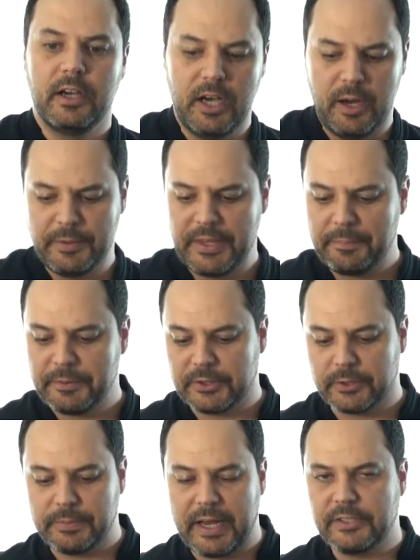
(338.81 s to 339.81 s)
Um, in that
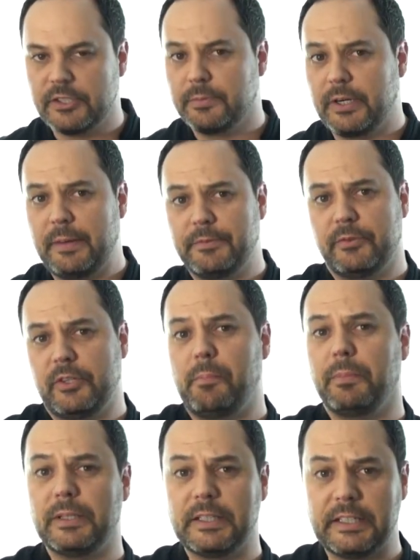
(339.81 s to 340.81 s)
particular passage, perhaps it was
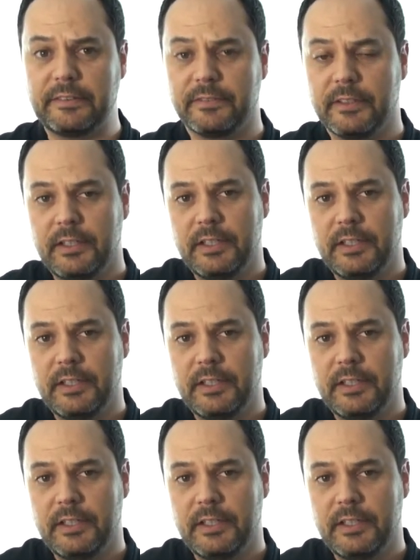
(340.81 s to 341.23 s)
unbelief.